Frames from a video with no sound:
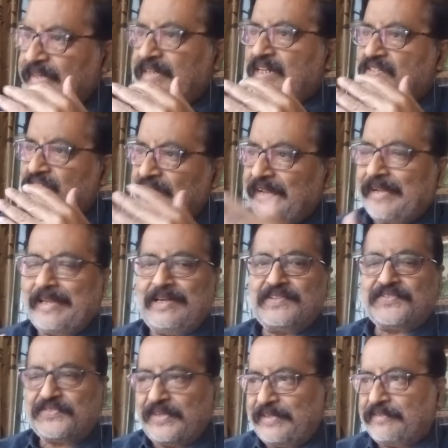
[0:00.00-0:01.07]
a single
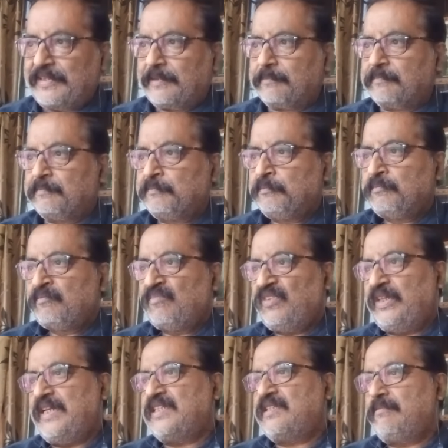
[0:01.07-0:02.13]
sitting.
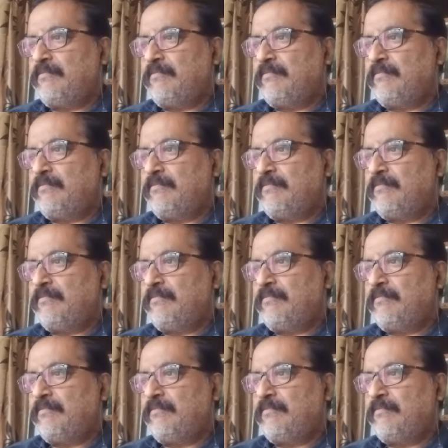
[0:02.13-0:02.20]
This